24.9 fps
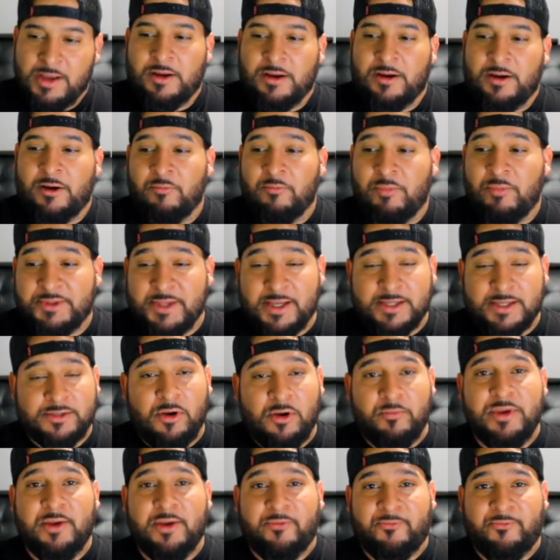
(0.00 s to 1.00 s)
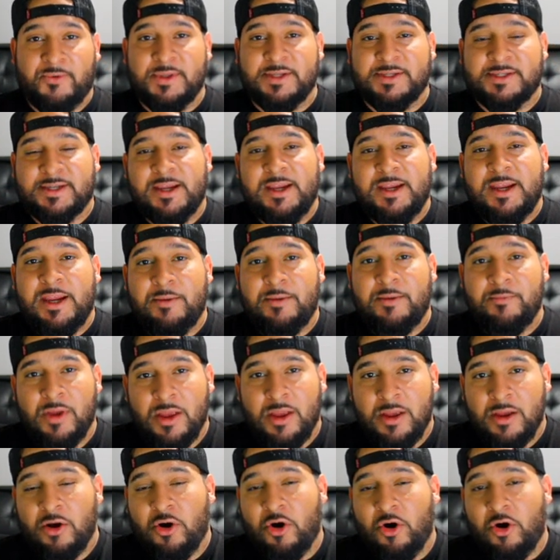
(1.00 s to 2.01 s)
But that's going to be it for this scheme.
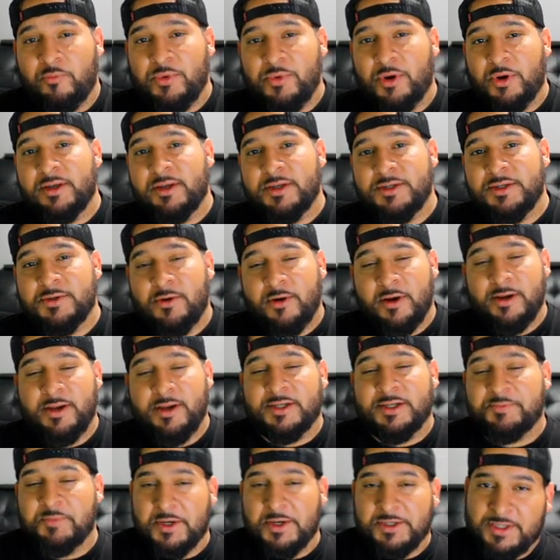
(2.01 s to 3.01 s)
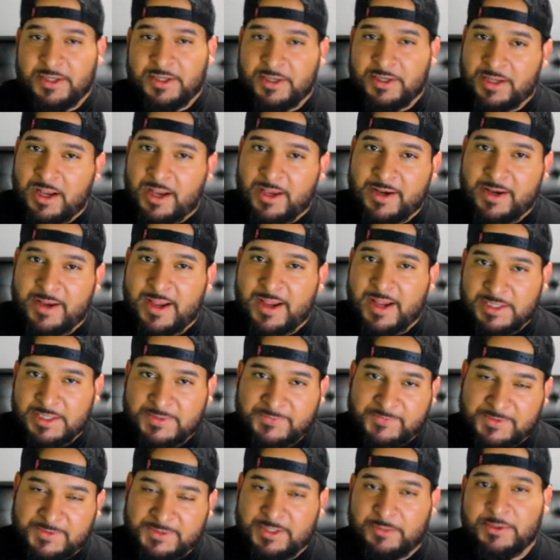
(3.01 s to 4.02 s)
Hope y'all enjoyed, especially the guy that
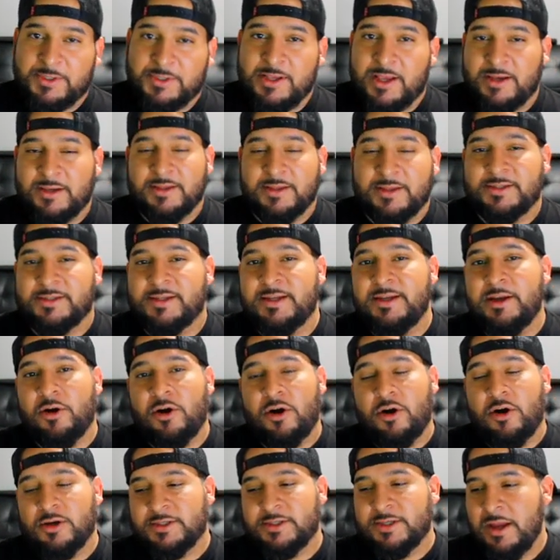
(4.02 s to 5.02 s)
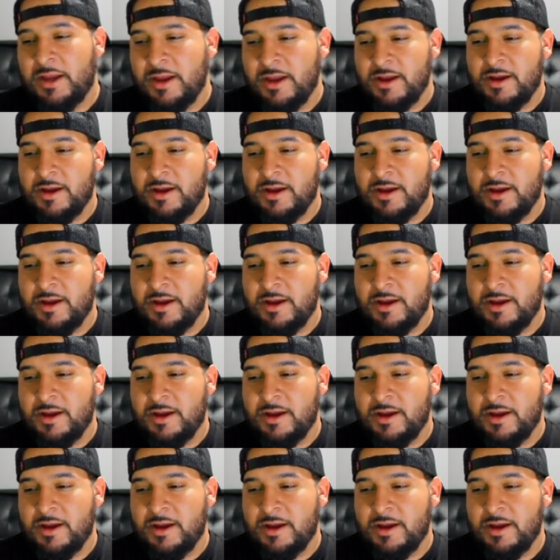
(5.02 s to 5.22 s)
asked for something out of the Seahawks.